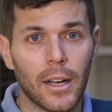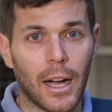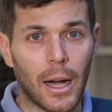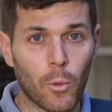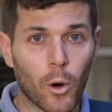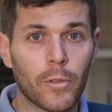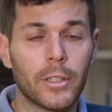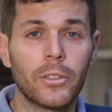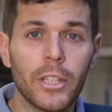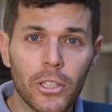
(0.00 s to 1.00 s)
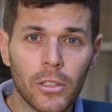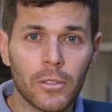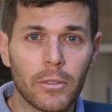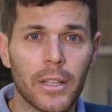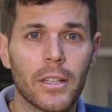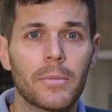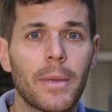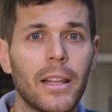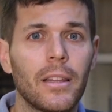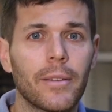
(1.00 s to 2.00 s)
A war of attrition raises
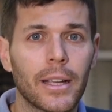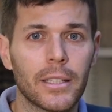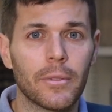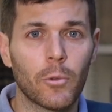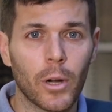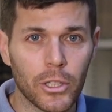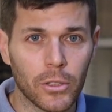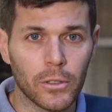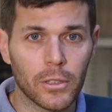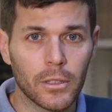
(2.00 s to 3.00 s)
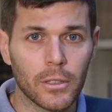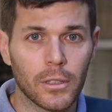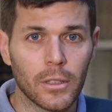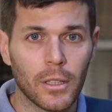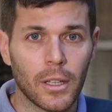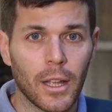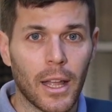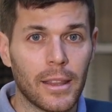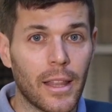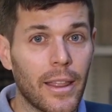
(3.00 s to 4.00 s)
many divisive questions.
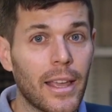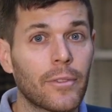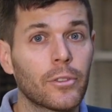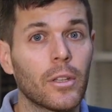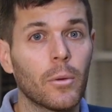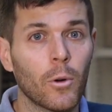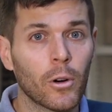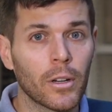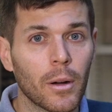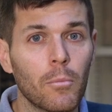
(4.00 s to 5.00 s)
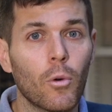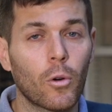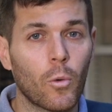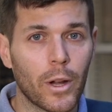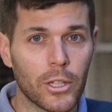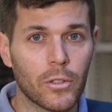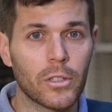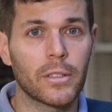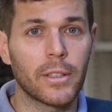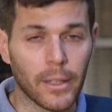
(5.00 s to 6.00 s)
The day after the war, more questions
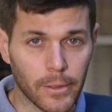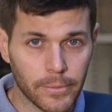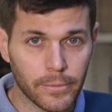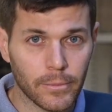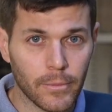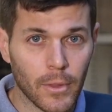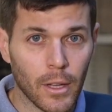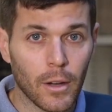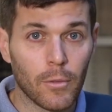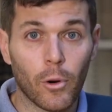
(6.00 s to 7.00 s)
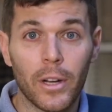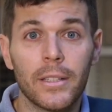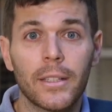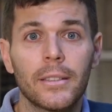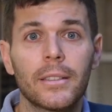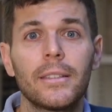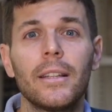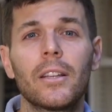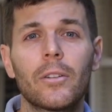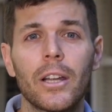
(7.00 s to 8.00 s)
still. For instance, the
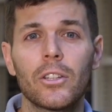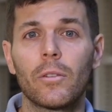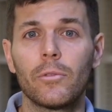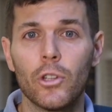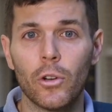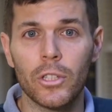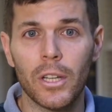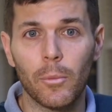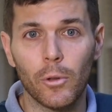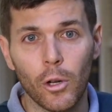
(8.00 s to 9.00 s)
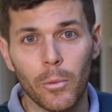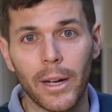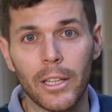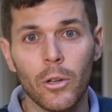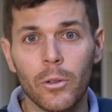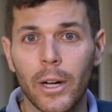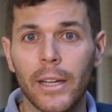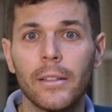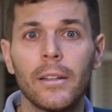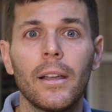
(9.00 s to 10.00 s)
integration of Georgia, Moldova, and
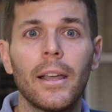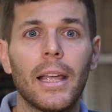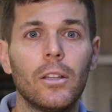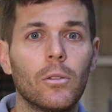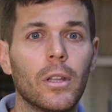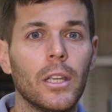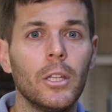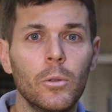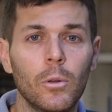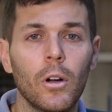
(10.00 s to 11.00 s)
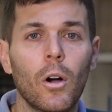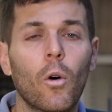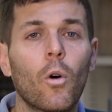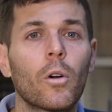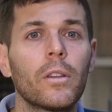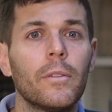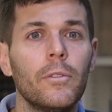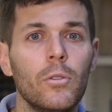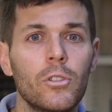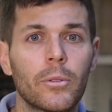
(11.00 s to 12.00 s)
Ukraine into the EU, or the
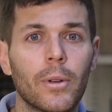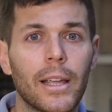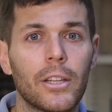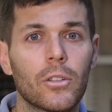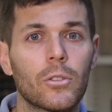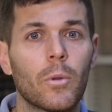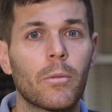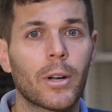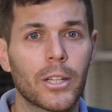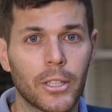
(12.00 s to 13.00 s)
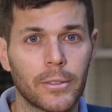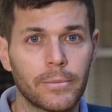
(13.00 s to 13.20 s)
future relations with Russia.